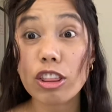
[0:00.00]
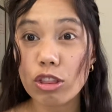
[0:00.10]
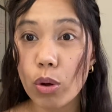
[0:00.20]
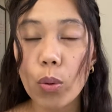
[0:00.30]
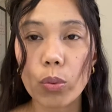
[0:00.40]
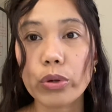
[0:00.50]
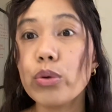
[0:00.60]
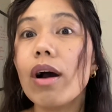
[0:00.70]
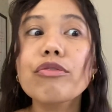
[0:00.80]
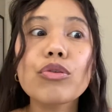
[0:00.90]
No, you
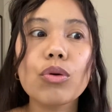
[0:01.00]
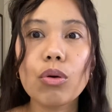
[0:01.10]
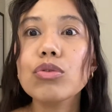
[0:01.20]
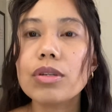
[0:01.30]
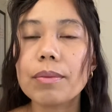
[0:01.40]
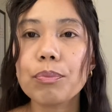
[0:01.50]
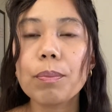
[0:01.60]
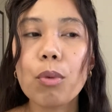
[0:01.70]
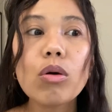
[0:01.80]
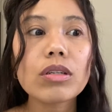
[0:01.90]
have to go to the
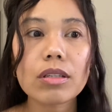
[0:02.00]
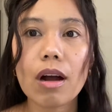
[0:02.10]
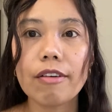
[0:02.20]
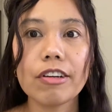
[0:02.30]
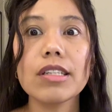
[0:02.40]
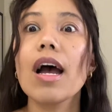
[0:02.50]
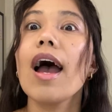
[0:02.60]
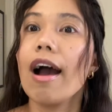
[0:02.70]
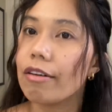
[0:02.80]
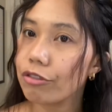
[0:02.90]
post office
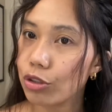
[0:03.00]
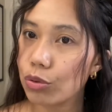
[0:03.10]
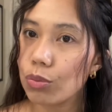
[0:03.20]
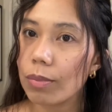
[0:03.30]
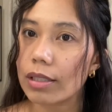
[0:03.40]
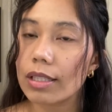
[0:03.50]
after 2 months.